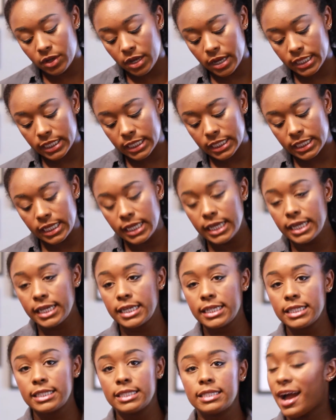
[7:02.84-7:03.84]
not
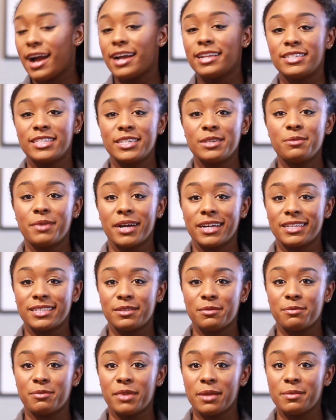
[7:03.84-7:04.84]
least, I did buy
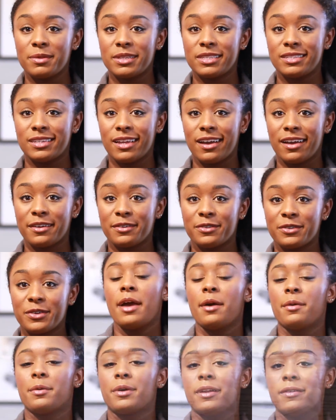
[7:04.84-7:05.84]
some baby stuff,
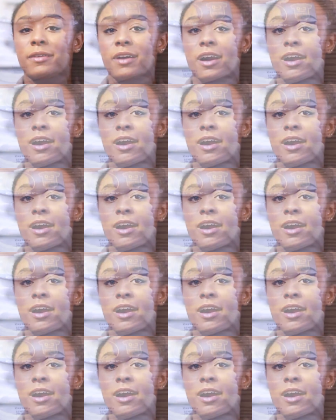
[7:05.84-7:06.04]
but I